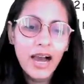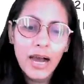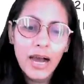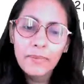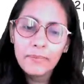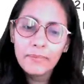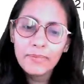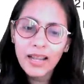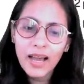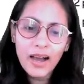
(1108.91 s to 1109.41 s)

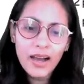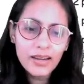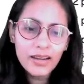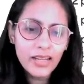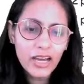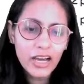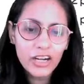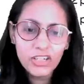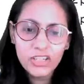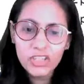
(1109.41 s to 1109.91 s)

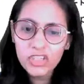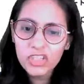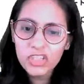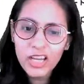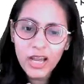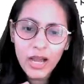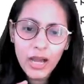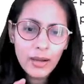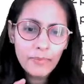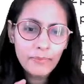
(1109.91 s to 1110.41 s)
Amlan,
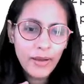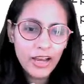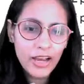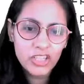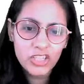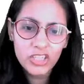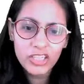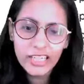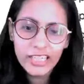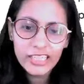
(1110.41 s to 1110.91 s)
Arshia,
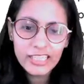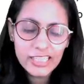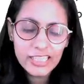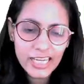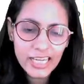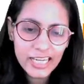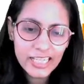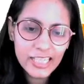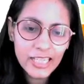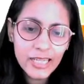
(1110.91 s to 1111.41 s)
Passionate,
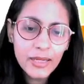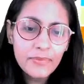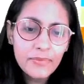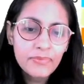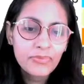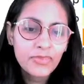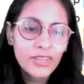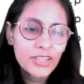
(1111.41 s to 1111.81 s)
Teddy.